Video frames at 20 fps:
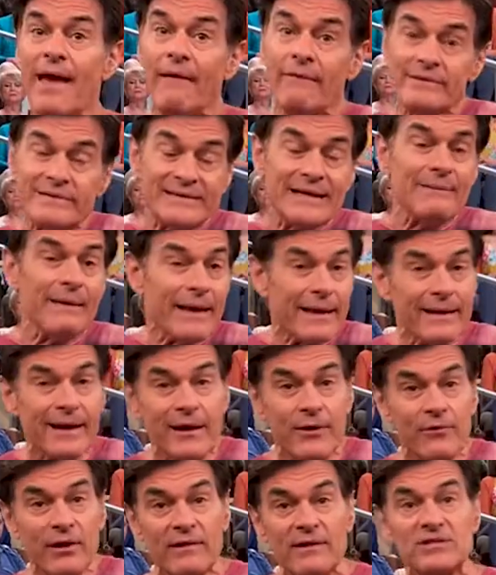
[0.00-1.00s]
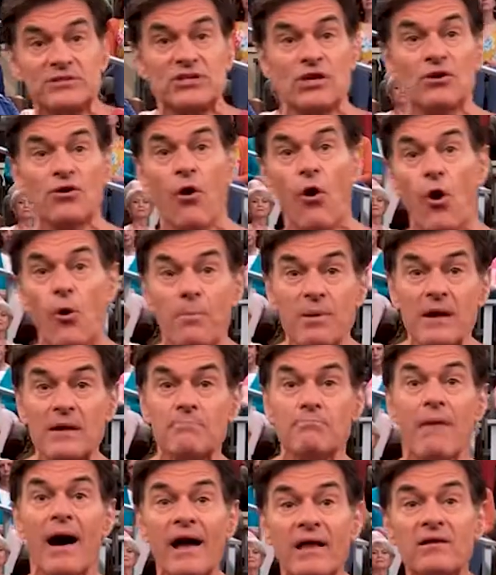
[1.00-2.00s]
that would seem like an unrealistic goal, but
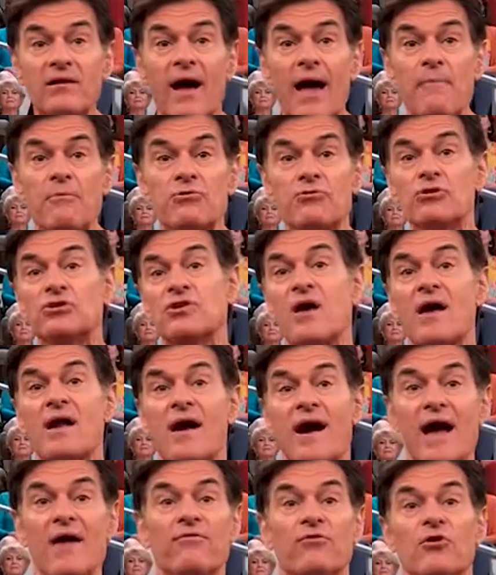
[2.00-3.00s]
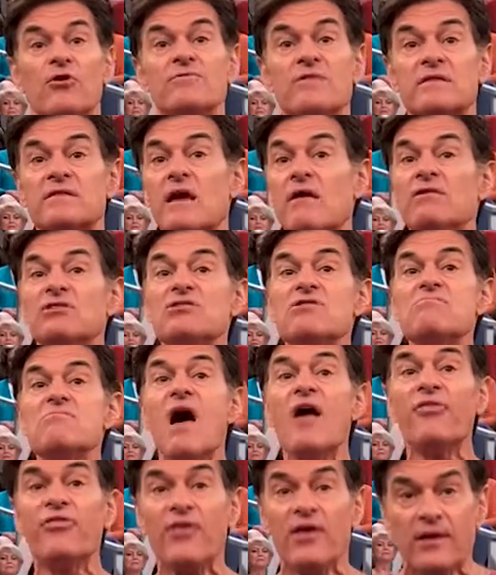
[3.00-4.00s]
in my time with USANA, I've learned that there's
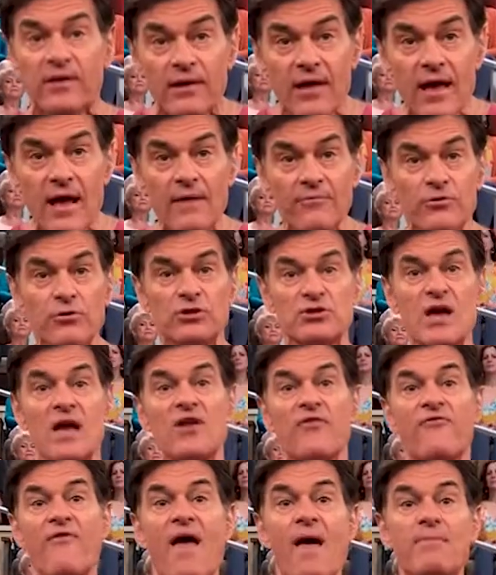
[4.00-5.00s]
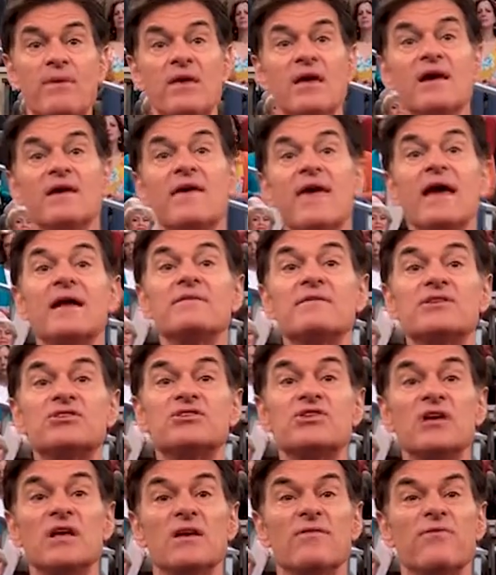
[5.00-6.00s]
nothing the USANA family can't
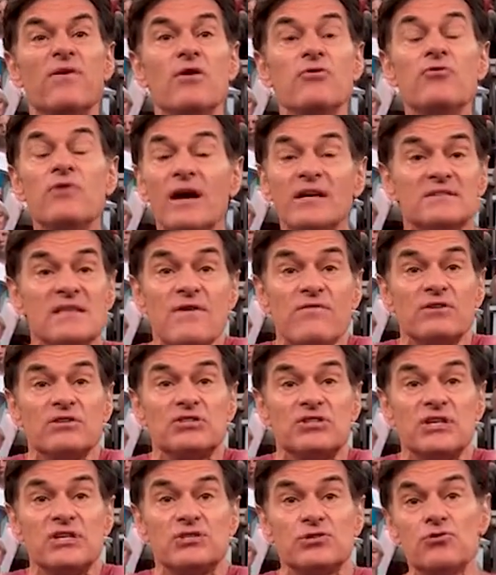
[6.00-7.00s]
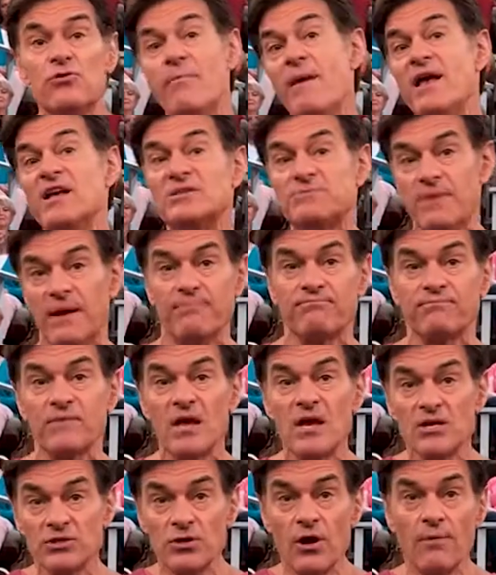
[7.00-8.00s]
achieve. You guys never cease to amaze me.
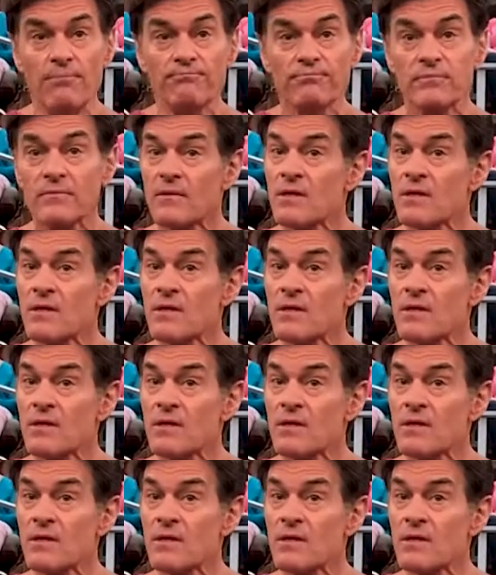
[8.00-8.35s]
So